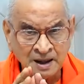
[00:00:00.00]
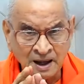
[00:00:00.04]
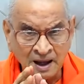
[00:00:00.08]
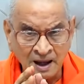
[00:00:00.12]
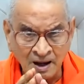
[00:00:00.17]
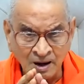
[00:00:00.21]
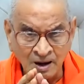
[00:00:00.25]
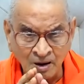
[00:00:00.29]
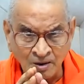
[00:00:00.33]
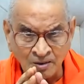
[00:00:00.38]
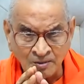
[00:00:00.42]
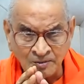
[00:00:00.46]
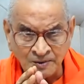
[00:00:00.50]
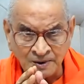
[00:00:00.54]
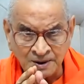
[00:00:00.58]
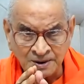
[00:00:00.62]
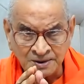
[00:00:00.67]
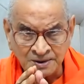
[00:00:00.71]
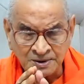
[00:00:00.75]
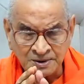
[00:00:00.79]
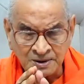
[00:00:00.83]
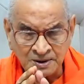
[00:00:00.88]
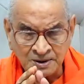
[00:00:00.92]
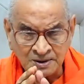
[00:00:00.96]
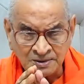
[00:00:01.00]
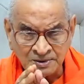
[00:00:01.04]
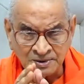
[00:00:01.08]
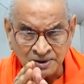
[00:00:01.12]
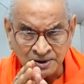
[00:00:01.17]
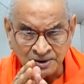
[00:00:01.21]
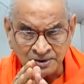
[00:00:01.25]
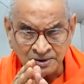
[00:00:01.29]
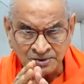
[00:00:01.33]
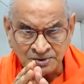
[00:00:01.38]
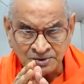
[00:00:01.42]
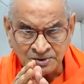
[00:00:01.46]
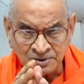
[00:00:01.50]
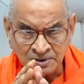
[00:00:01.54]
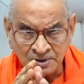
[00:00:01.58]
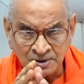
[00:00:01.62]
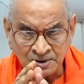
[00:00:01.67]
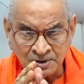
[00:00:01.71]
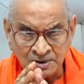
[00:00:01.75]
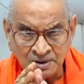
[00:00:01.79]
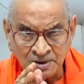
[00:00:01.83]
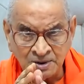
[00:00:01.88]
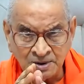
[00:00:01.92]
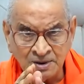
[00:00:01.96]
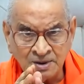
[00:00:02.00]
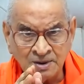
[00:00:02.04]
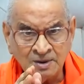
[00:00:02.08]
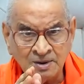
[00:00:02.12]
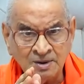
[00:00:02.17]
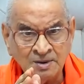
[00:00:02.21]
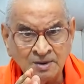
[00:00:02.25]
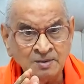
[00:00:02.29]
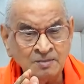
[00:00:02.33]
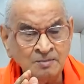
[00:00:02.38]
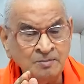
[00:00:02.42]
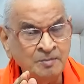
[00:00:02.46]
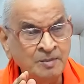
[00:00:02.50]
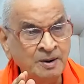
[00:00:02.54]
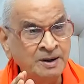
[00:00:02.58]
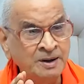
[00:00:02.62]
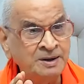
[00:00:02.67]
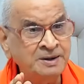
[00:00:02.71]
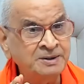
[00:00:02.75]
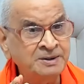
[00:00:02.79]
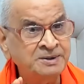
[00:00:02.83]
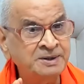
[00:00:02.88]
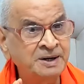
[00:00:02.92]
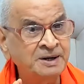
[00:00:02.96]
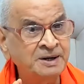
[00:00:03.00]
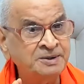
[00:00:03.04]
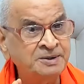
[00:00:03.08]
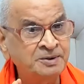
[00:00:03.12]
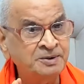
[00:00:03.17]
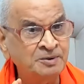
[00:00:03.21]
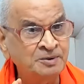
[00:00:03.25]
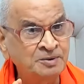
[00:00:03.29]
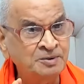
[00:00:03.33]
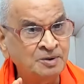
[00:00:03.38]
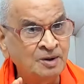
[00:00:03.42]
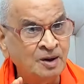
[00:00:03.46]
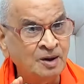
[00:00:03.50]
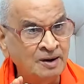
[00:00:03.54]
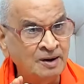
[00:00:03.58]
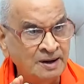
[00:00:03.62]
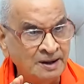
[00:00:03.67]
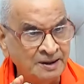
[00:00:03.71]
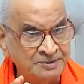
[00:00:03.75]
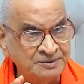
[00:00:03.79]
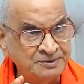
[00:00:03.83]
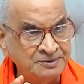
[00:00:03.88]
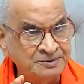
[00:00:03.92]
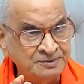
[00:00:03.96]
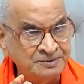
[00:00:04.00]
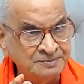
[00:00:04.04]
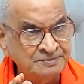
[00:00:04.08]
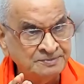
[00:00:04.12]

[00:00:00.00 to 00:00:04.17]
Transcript: along with this meditative knowledge,